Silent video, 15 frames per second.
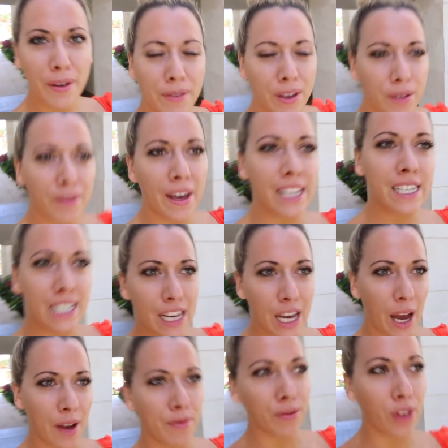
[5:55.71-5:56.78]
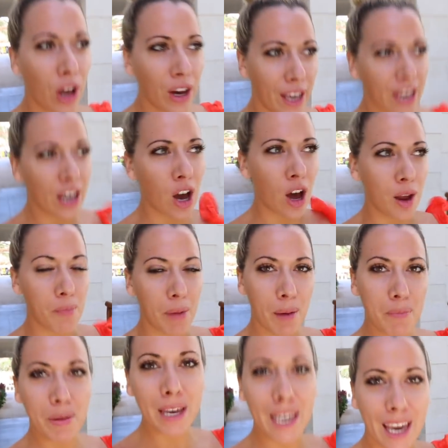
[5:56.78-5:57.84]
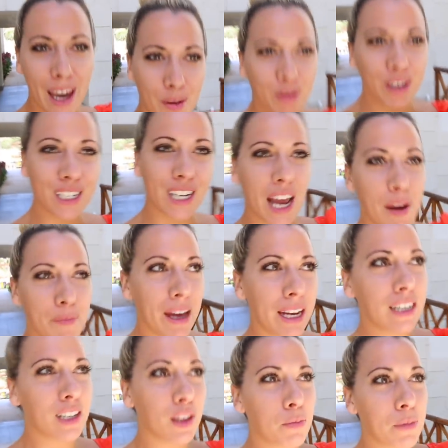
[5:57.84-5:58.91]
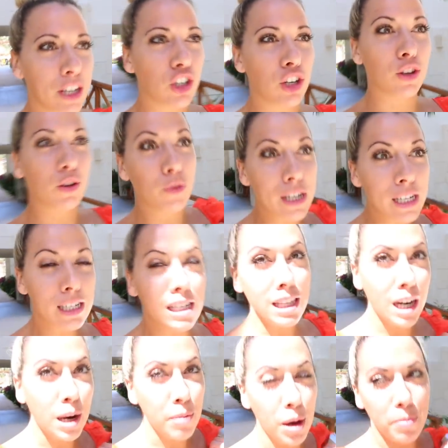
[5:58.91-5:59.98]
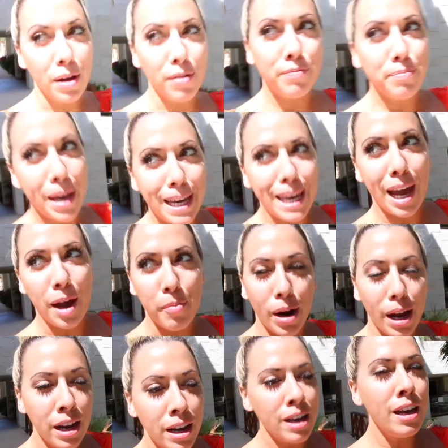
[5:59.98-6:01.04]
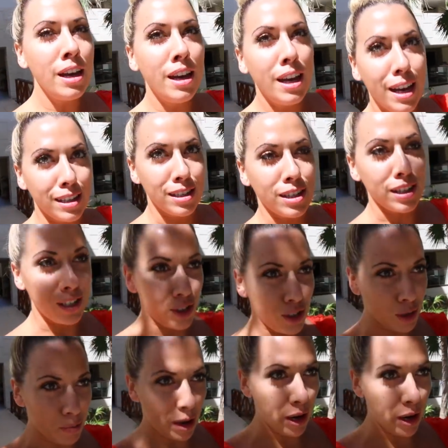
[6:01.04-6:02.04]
feel fancy. I am vlogging on my big camera today. I'm headed to the beach, and the reason that I'm on my big camera is because there's a